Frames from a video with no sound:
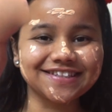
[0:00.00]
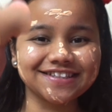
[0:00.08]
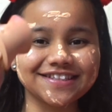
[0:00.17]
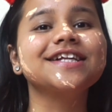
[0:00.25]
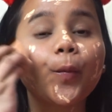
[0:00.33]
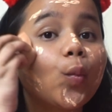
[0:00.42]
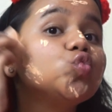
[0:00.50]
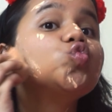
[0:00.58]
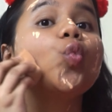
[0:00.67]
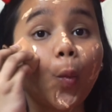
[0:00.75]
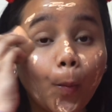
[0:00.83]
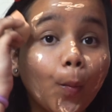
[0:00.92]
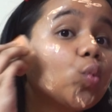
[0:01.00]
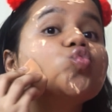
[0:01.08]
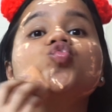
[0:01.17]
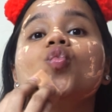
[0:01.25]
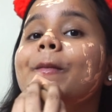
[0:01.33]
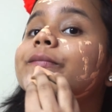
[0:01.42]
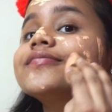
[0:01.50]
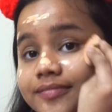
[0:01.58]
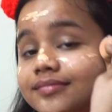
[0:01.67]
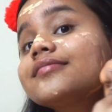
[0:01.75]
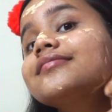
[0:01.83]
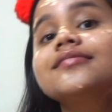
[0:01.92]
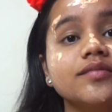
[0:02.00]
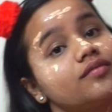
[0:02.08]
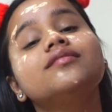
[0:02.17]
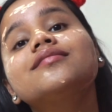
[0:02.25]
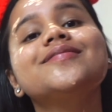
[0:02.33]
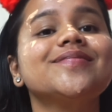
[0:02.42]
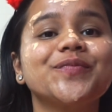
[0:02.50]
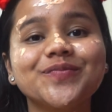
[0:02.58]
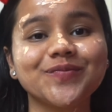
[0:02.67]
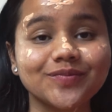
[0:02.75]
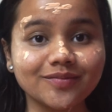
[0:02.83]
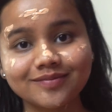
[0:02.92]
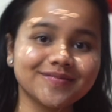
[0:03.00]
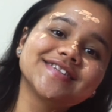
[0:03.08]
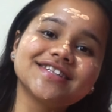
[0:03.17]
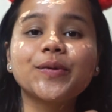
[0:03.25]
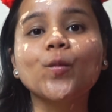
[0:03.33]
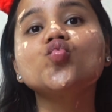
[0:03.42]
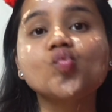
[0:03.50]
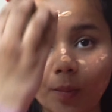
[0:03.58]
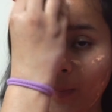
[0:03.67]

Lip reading: I'm gonna use a beauty blender and blend all of this out so